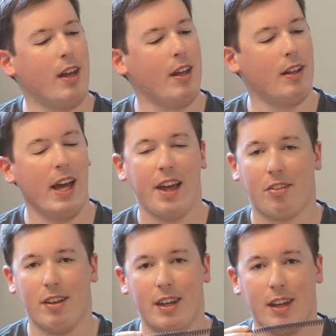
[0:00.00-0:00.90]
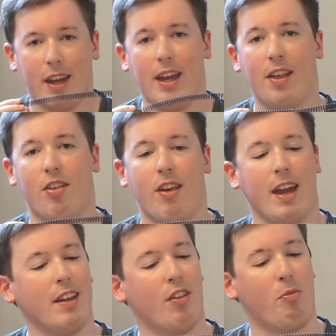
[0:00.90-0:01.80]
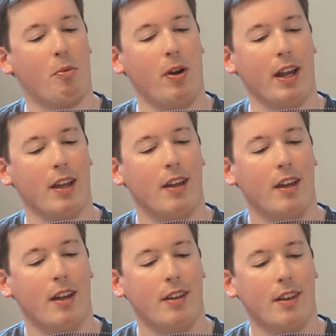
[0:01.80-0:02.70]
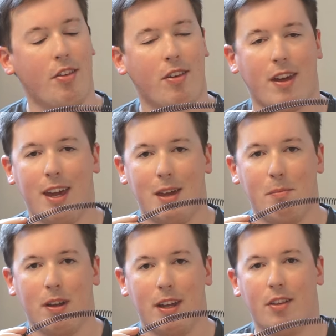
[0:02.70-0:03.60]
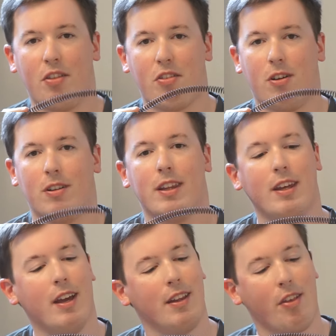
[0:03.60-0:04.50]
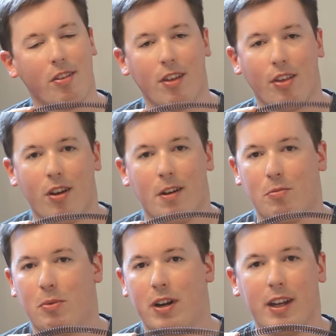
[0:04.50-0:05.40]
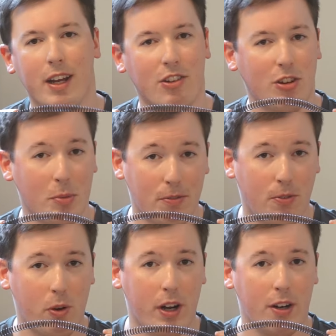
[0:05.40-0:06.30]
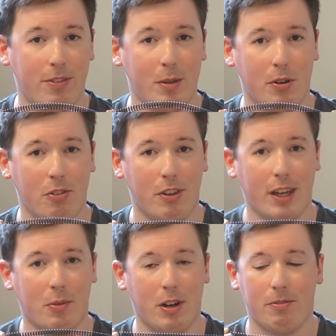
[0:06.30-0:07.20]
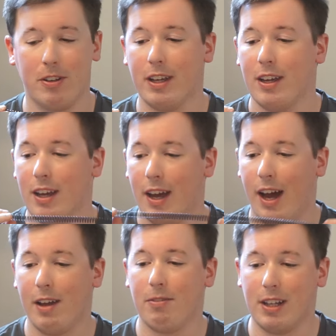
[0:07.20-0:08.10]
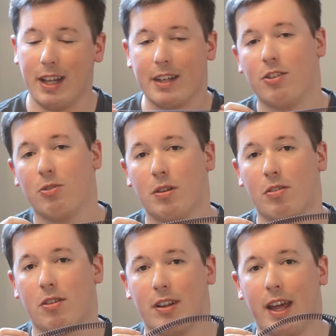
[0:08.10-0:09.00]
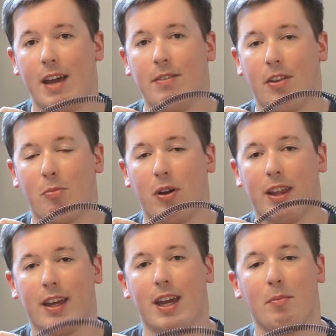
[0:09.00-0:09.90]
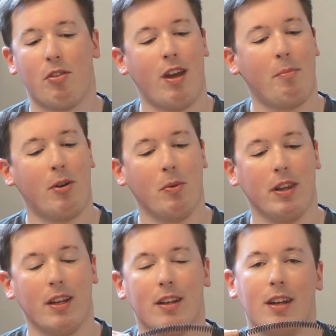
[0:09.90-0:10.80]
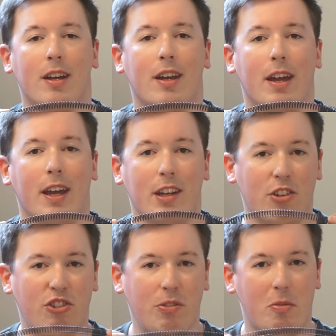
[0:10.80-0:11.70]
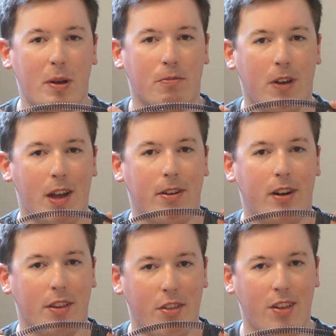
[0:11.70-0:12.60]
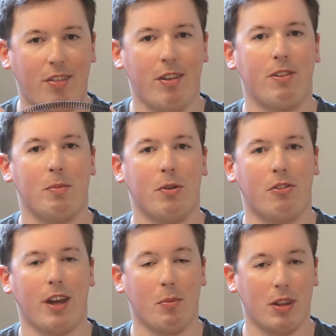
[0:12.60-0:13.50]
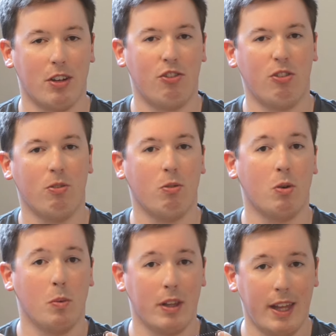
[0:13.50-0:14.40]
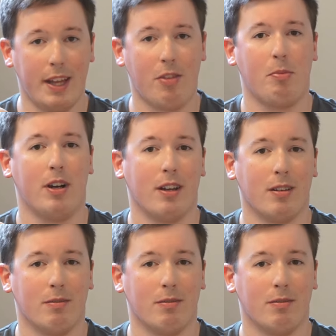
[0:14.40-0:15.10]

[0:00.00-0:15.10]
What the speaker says: And lastly, a second spring. This came installed in the gun. This is the soft spring, and it gets you about 400 feet per second roughly. I've elected to install the heavy spring that came separate with it, and it shoots about 560 feet per second with a 2 with that spring.